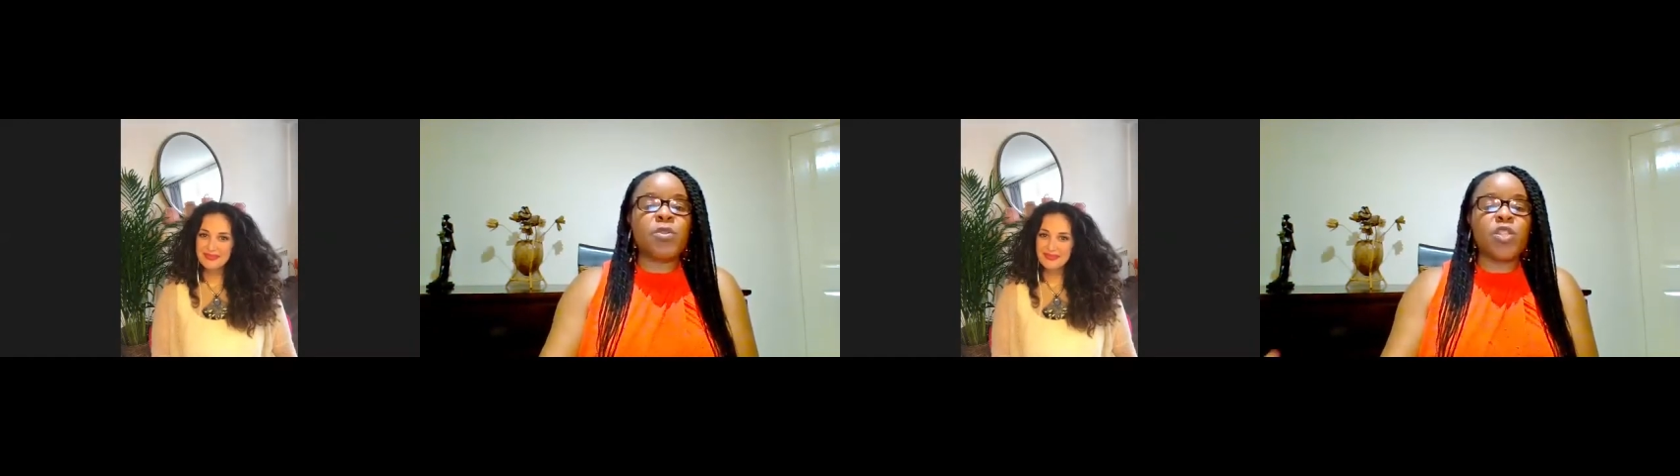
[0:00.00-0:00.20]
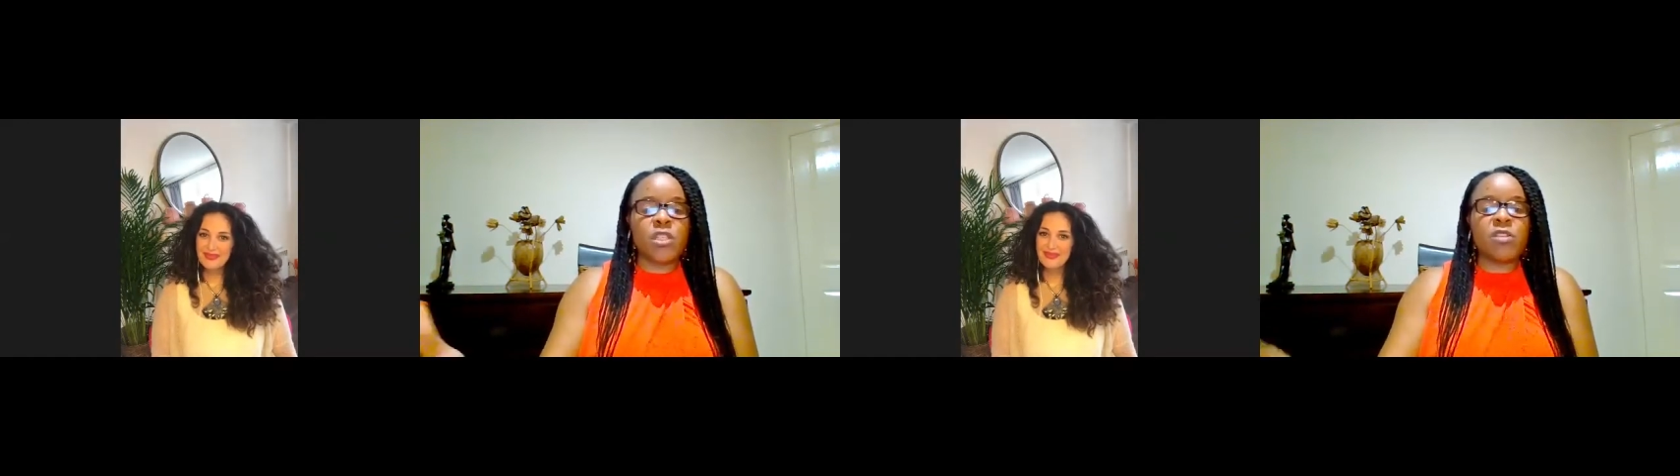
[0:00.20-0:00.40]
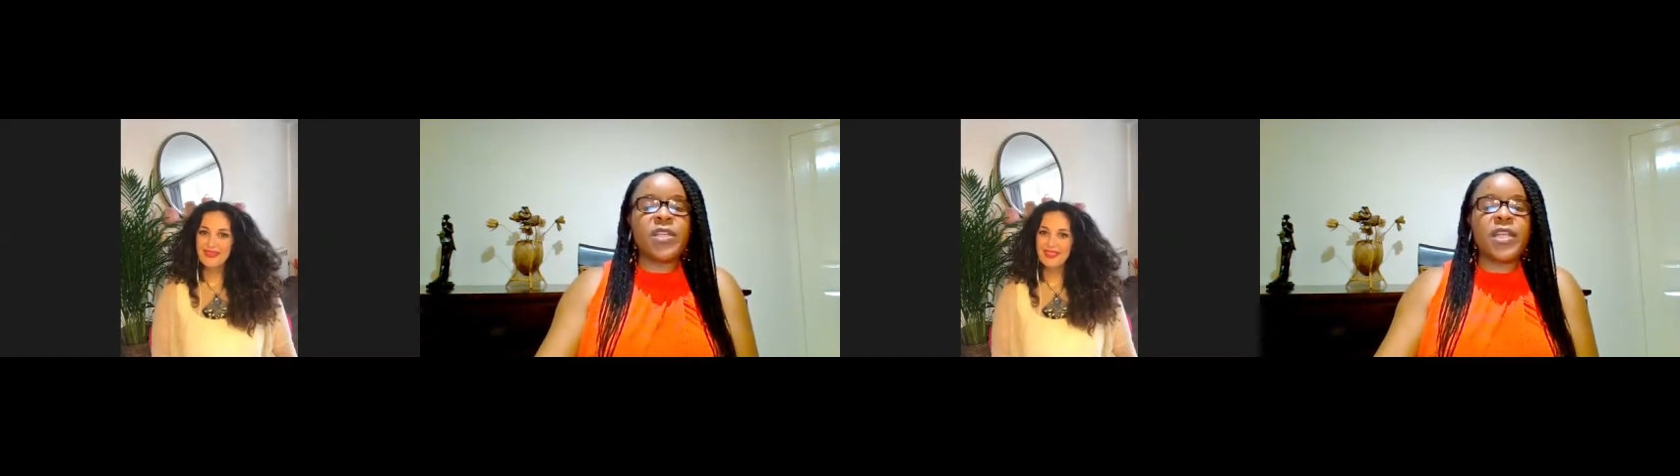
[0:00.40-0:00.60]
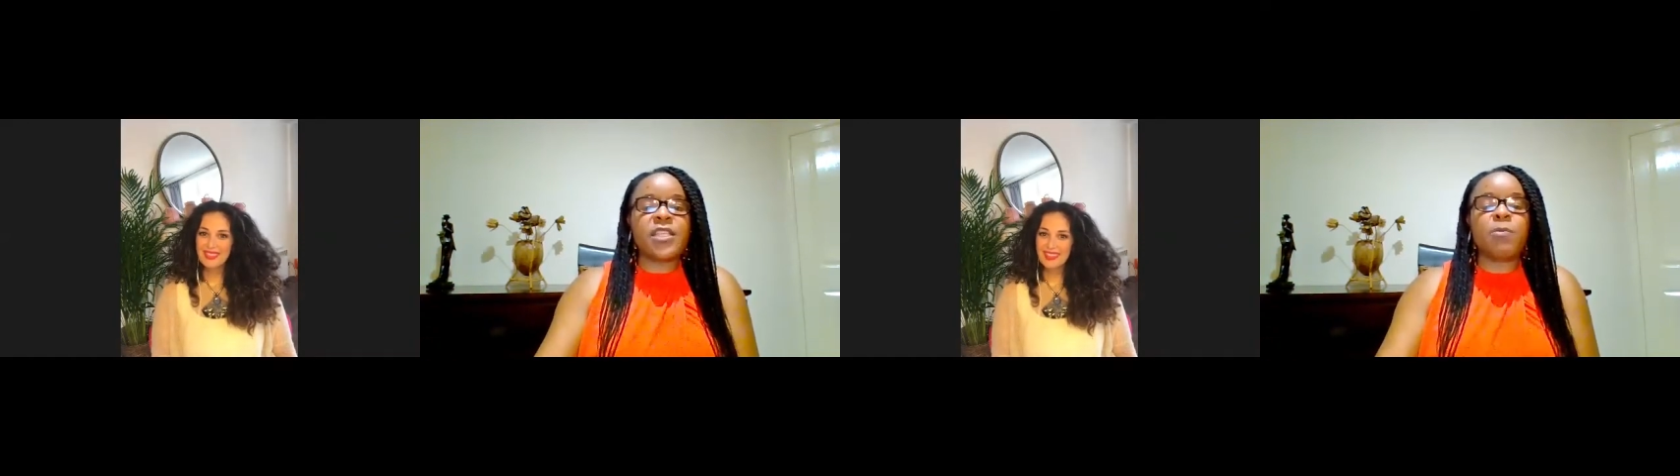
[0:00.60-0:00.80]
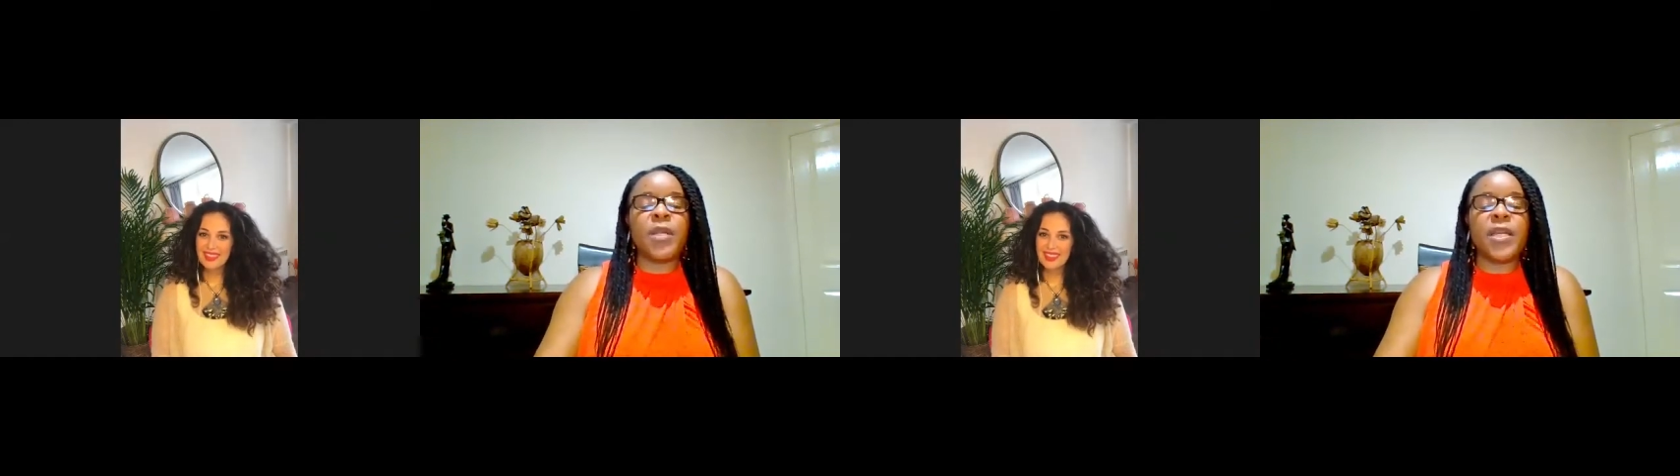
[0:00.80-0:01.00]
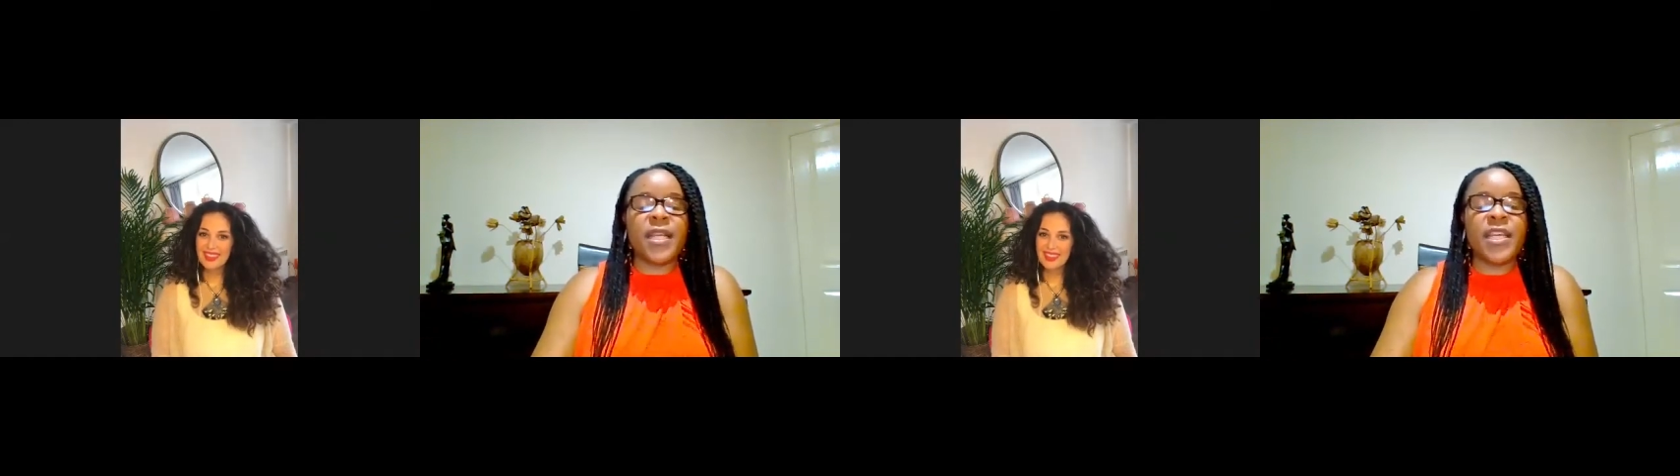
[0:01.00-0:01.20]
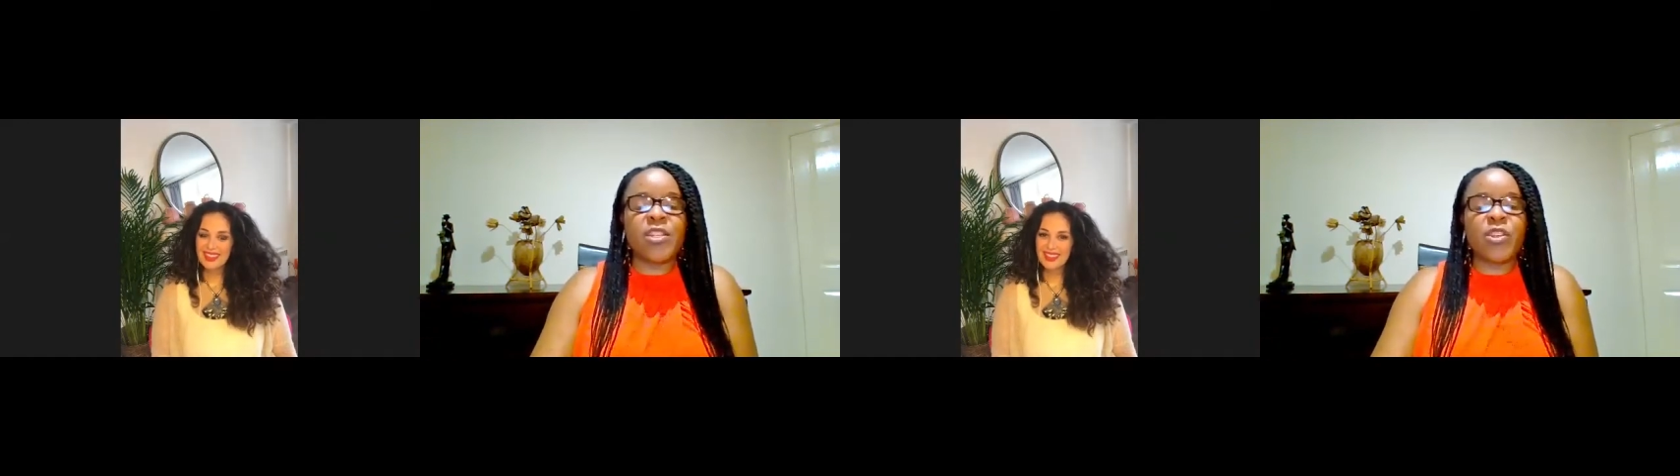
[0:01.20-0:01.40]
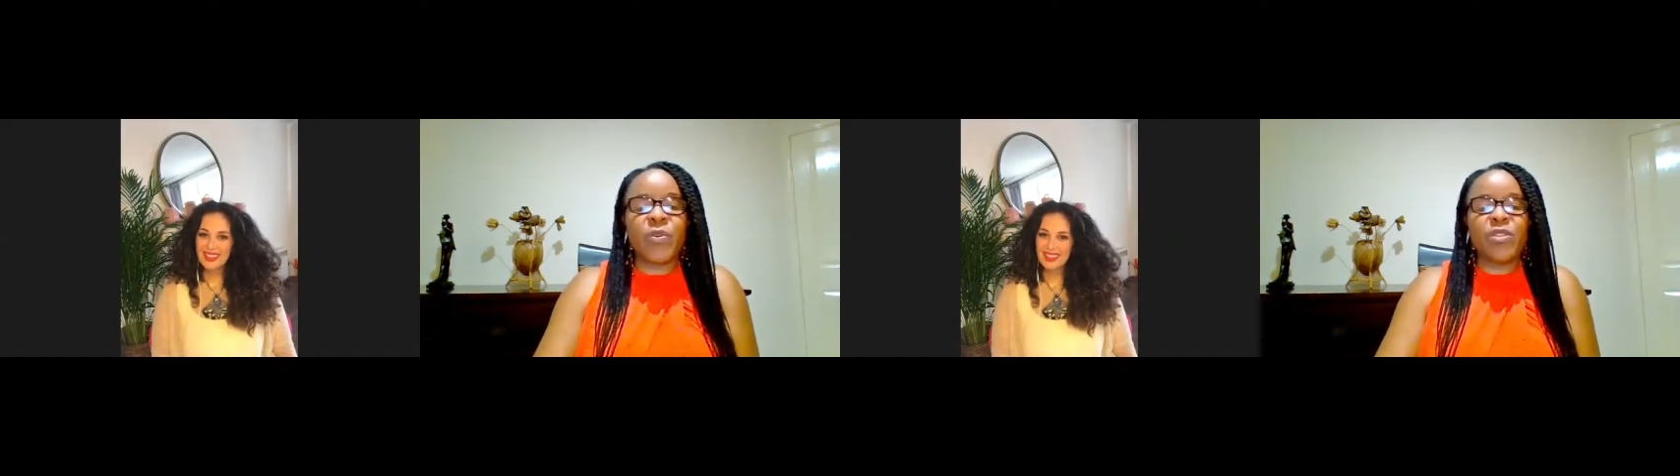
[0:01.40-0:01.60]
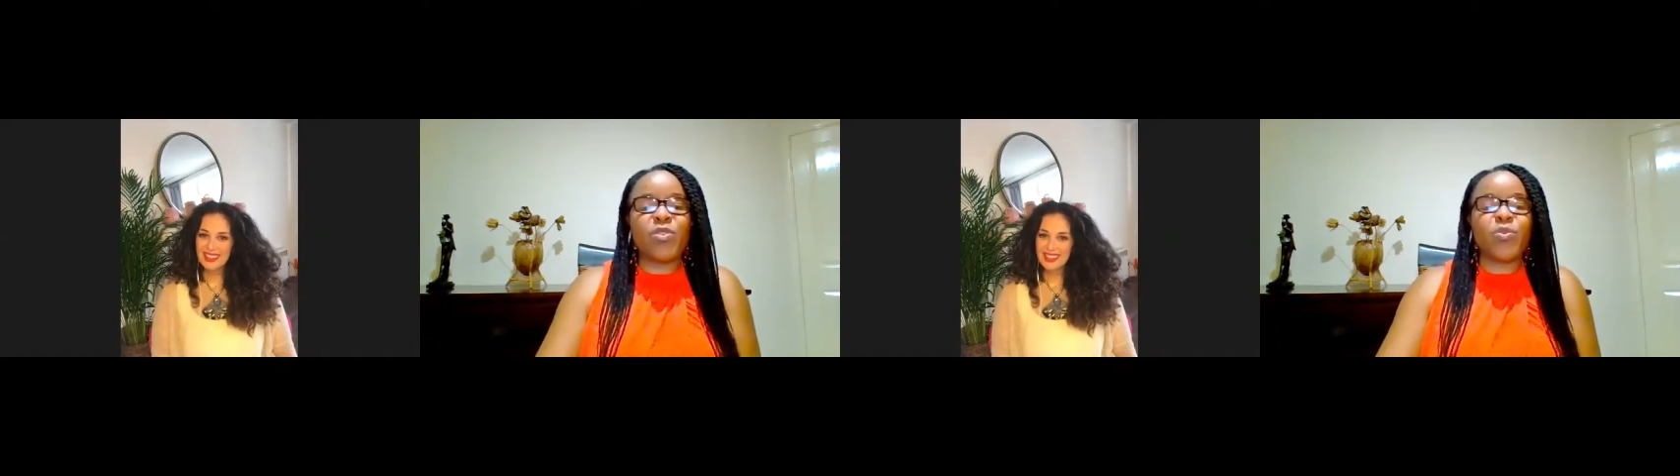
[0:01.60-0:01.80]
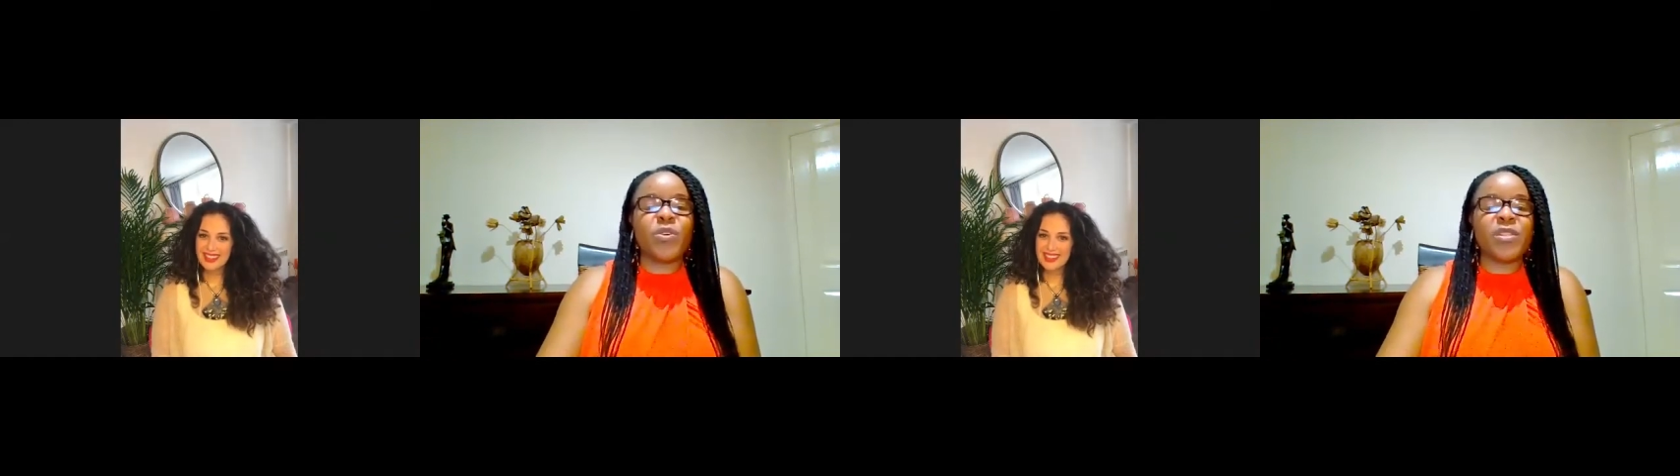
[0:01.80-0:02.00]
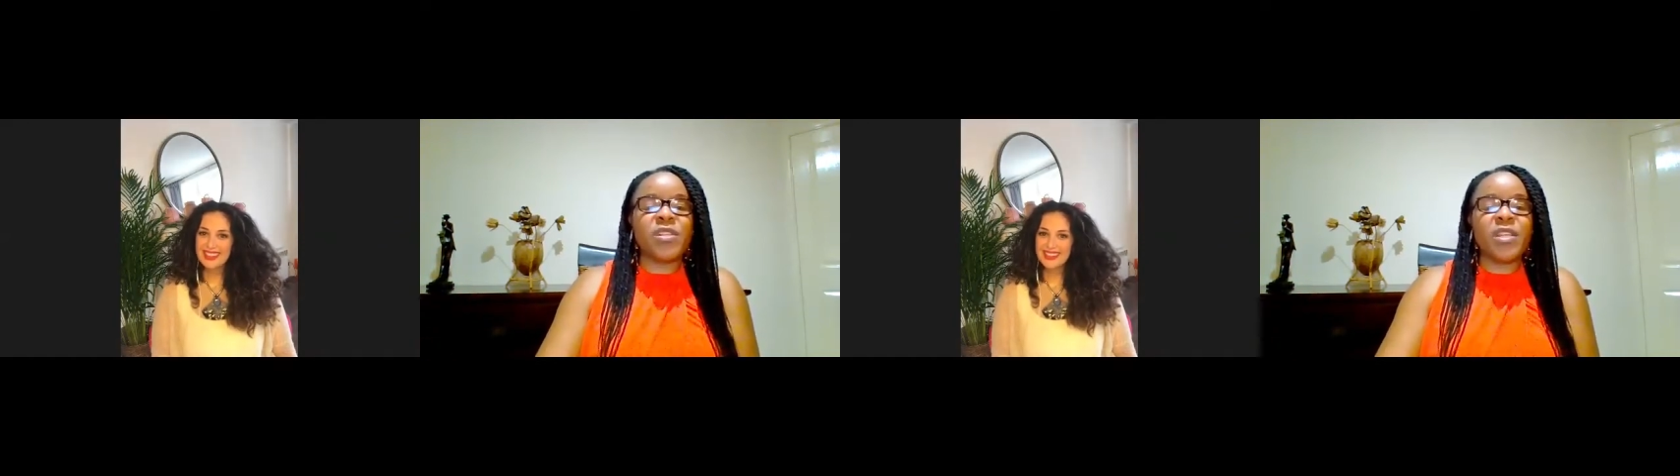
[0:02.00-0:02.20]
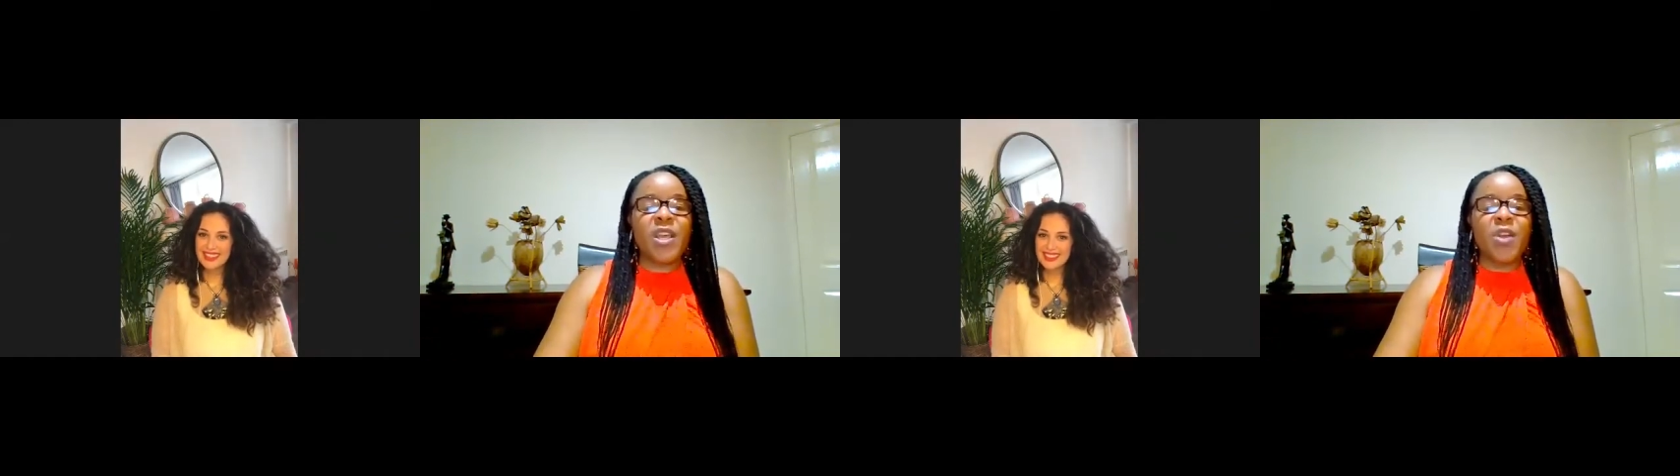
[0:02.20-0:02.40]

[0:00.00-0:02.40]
So she's going to explain later on to us